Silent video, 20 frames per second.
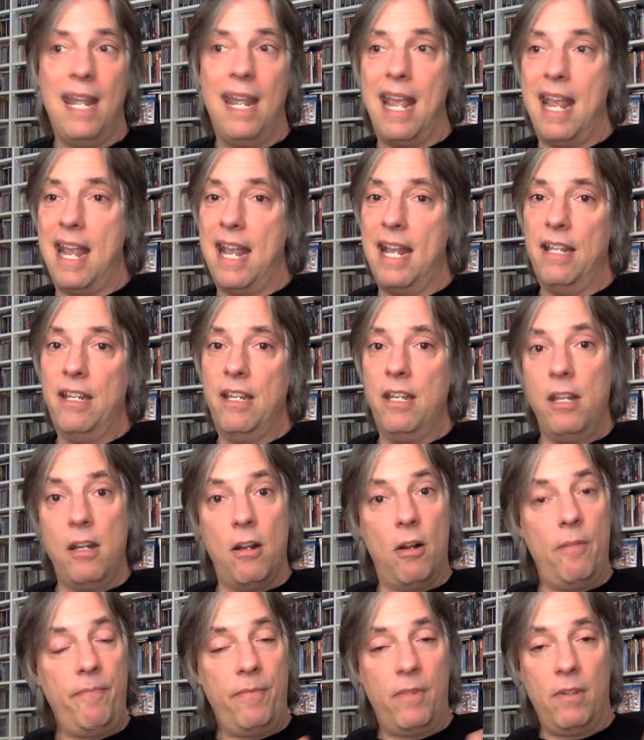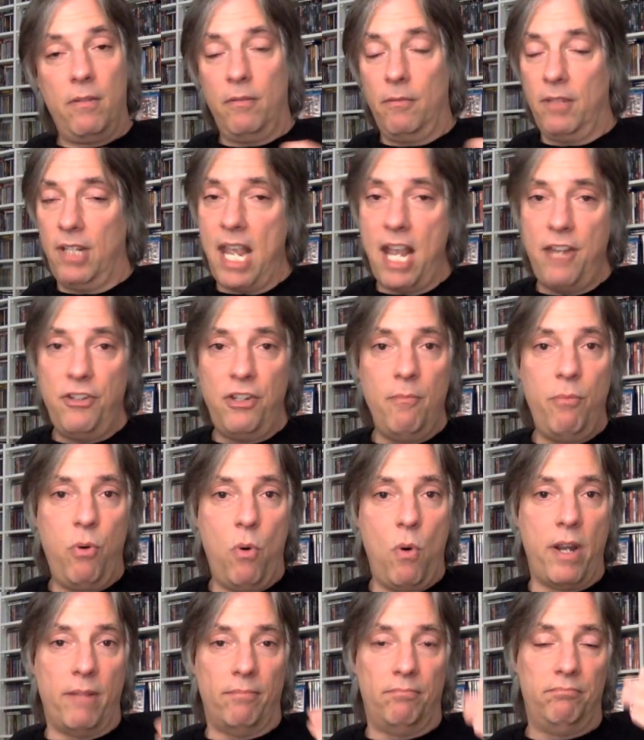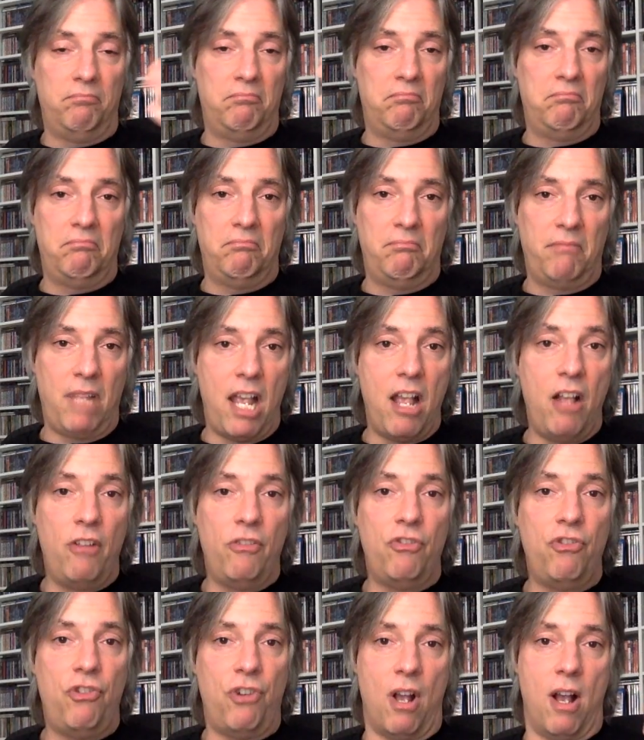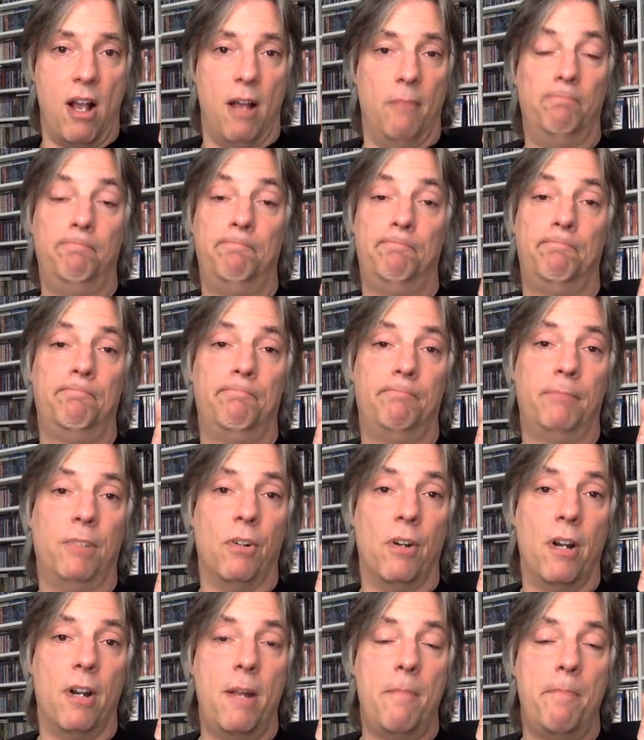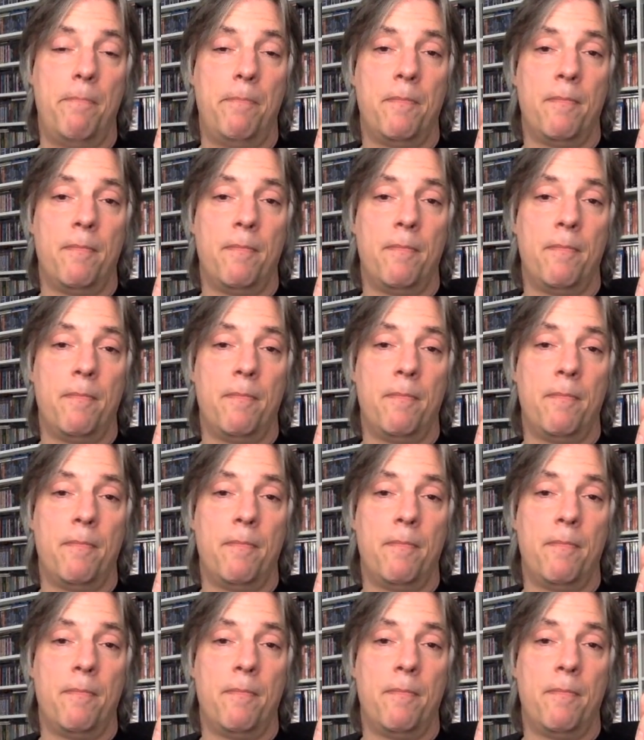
And, you know, case in point, Elton John, all right?